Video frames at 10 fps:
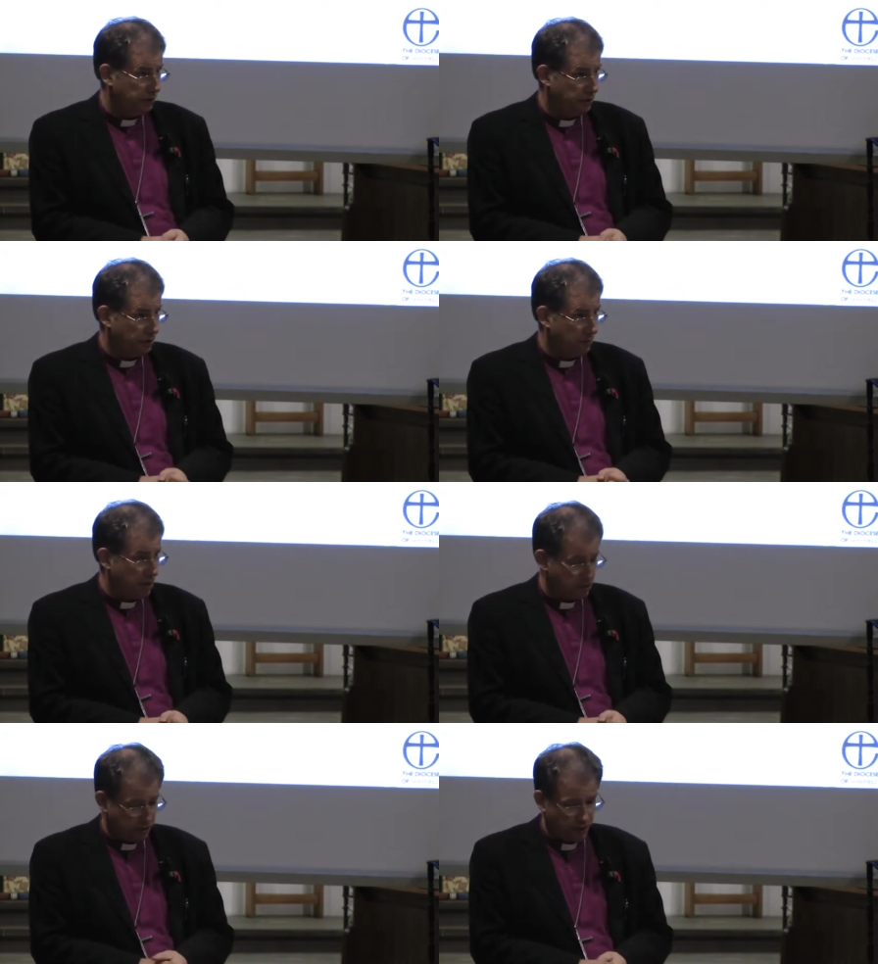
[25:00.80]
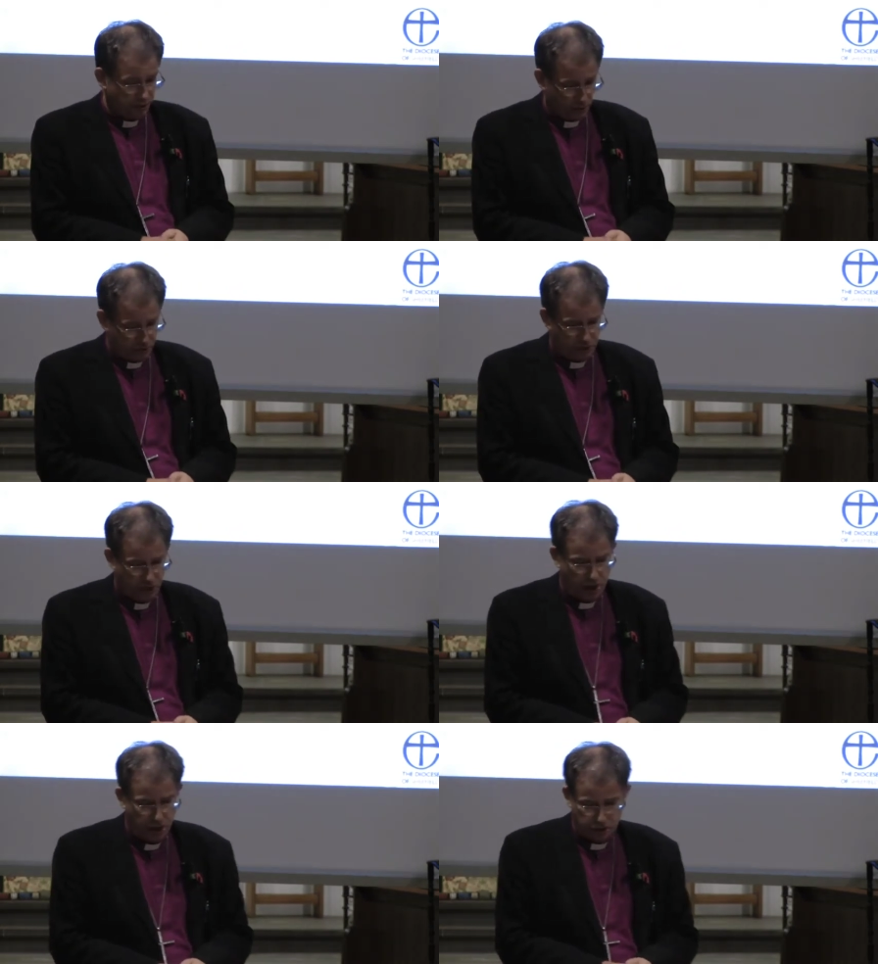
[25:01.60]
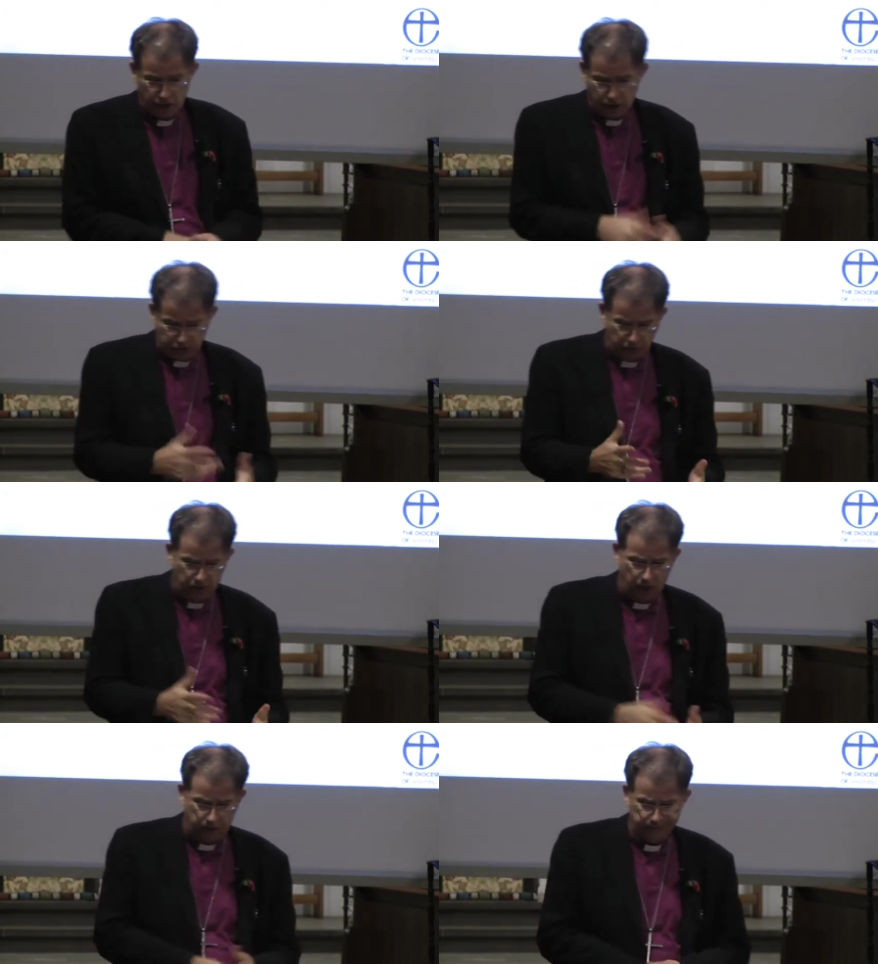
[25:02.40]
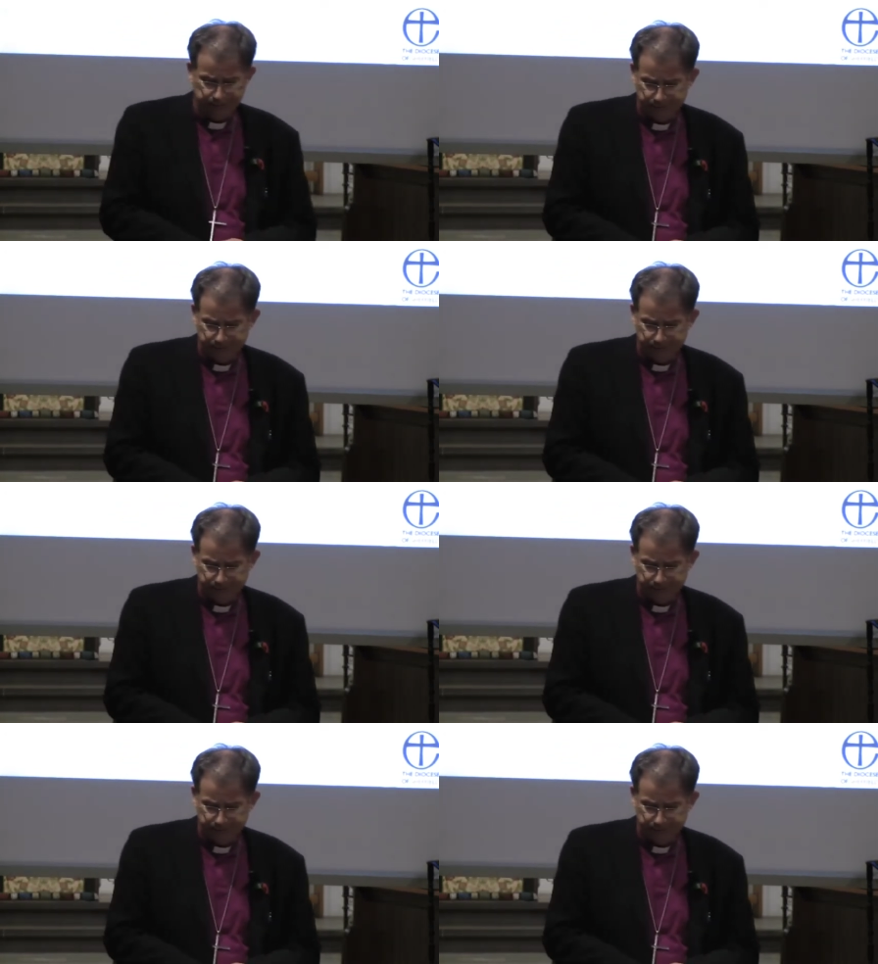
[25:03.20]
to the ministry of God's church, as you know.